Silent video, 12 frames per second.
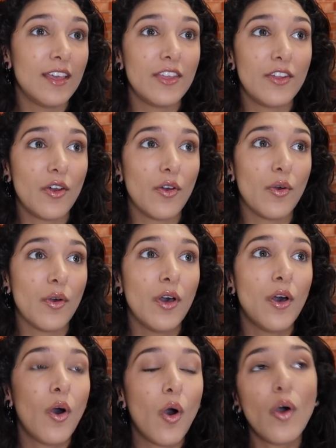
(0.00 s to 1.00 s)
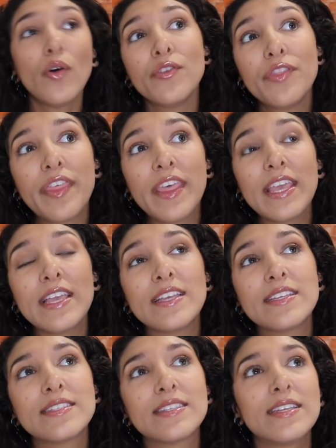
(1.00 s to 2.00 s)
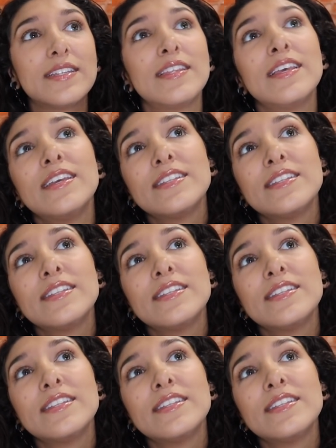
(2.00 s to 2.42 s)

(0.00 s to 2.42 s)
you know, hold things and